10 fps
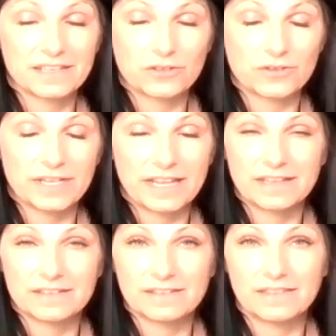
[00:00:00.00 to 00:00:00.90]

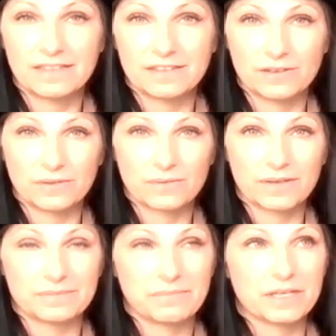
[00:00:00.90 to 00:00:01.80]
create,
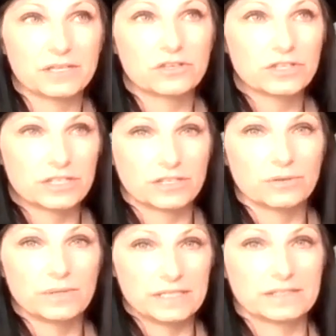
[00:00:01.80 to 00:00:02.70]
a good
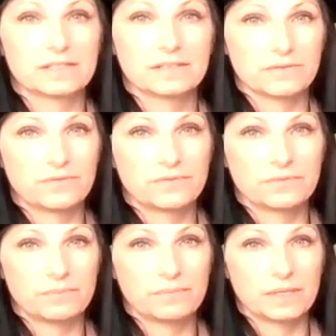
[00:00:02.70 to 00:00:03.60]
cohesive
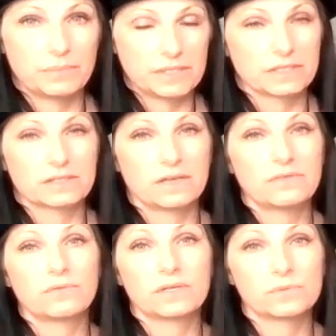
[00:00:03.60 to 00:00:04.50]
piece of
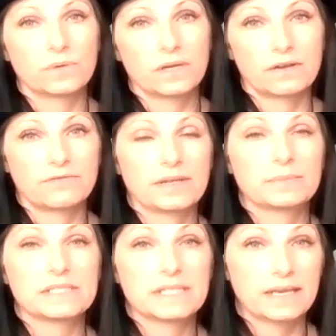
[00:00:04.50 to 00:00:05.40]
software where our
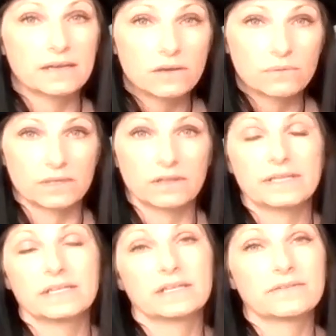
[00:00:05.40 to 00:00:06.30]
families can go online
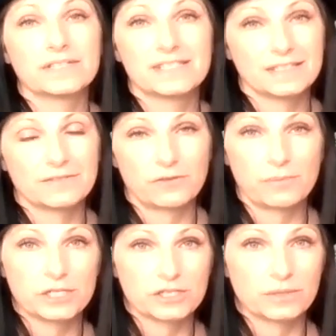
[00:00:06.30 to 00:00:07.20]
and give us the
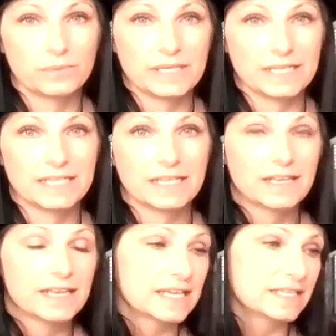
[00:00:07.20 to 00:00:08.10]
information that we need.
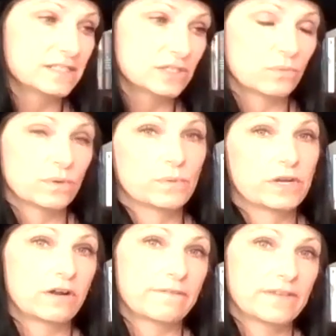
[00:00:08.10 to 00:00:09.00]
And so when we
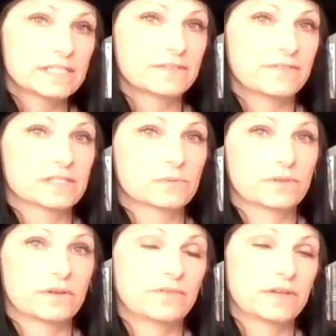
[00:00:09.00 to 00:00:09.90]
are face to face with
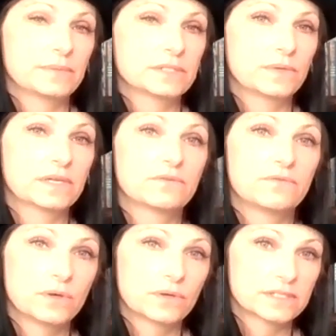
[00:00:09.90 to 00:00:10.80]
our families, we can
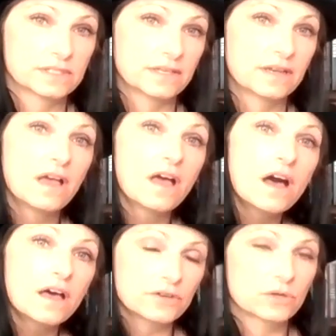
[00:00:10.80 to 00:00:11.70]
focus on
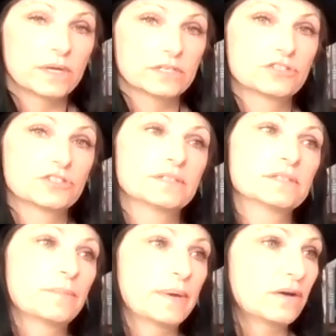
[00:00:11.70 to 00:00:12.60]
other questions
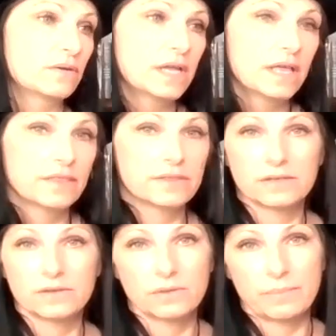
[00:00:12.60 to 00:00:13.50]
about the